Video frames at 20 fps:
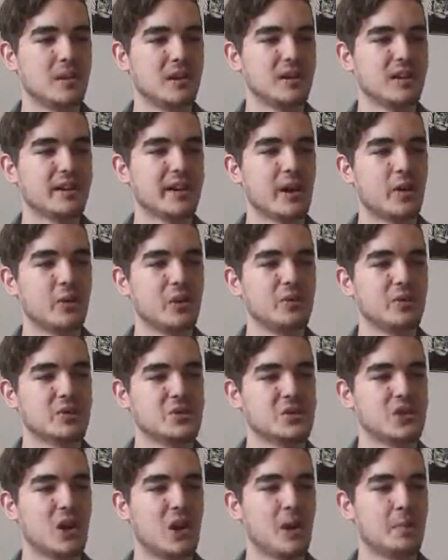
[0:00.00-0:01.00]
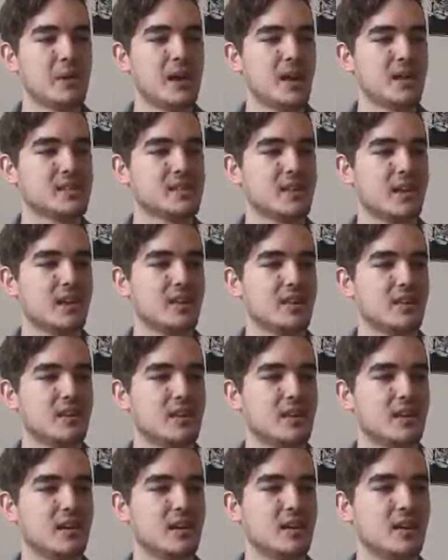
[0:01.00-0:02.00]
I like how even Chop has, like,
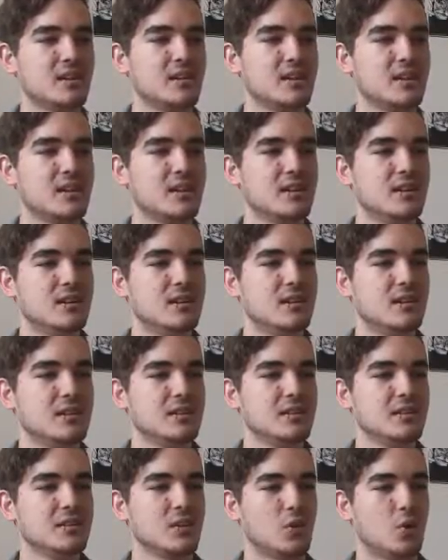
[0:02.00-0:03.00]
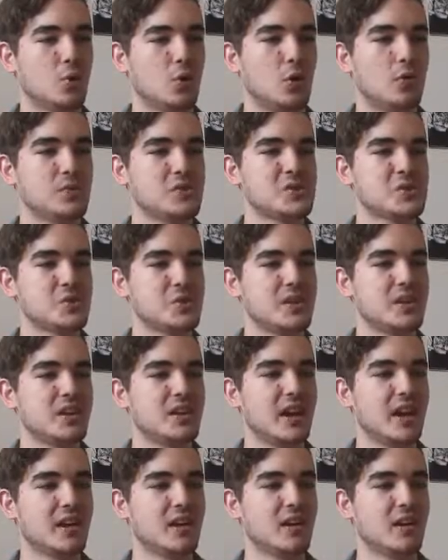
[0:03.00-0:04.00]
the Grove Street
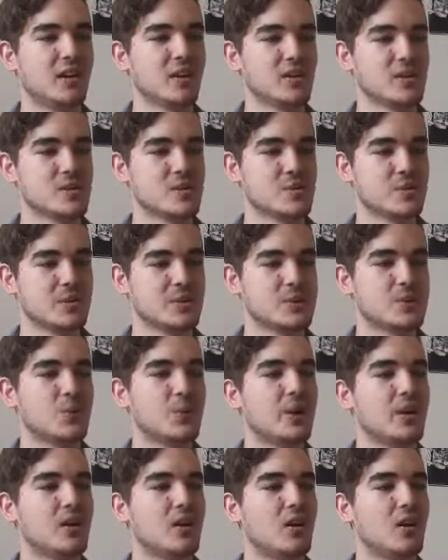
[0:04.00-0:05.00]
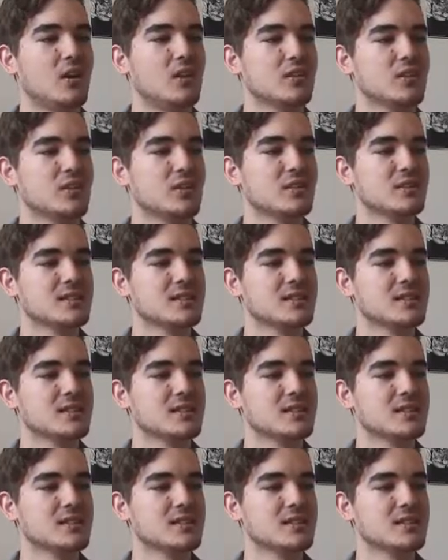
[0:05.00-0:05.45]
gang colors with his green collar.